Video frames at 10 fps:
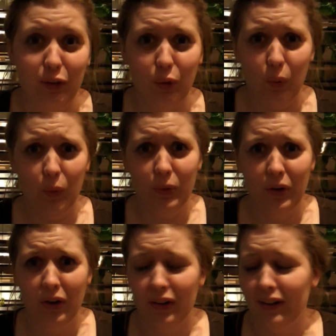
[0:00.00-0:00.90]

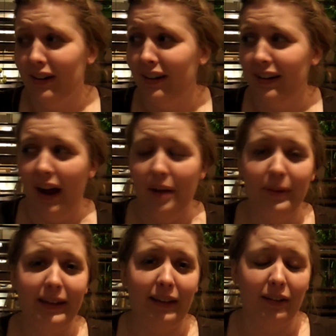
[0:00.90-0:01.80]
you. I'm
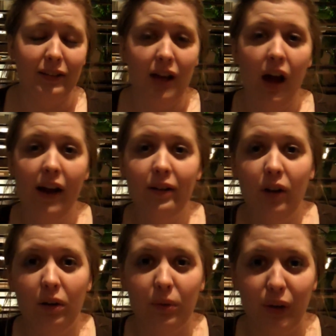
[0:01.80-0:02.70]
like tired
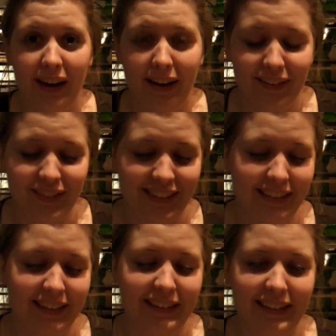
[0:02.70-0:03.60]
all week and
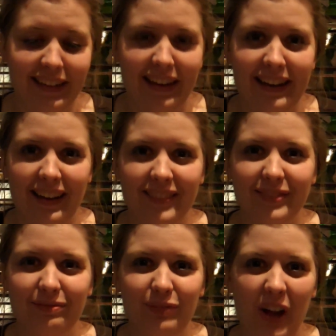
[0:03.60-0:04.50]
everything, and then like I'm
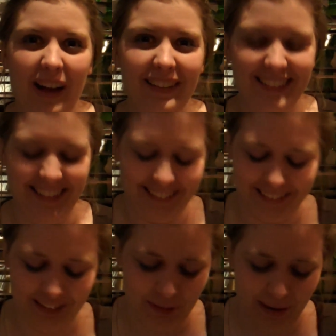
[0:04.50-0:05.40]

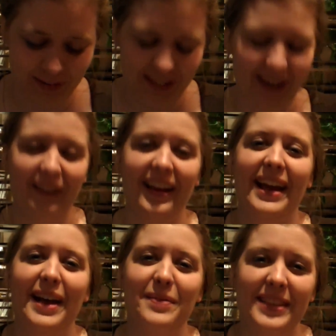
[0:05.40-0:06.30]
telling you how tired I
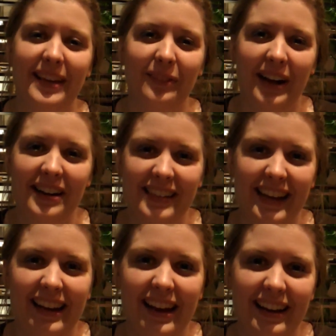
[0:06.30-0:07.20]
am, and then when I
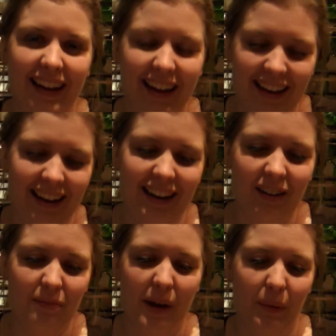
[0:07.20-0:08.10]
say like
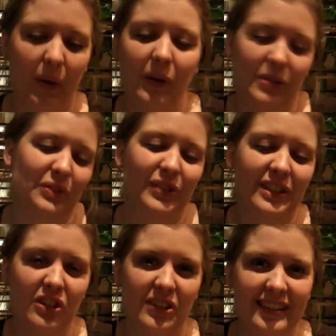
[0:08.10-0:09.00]
my rehearsal
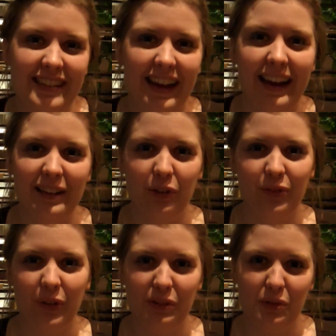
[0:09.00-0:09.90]
finishes at 10, your
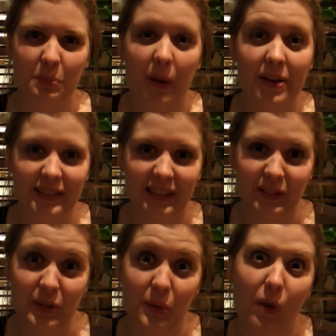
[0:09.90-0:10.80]
first response is,
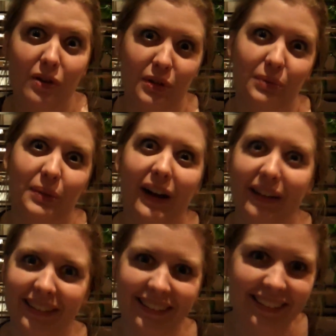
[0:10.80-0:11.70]
Do you want to run?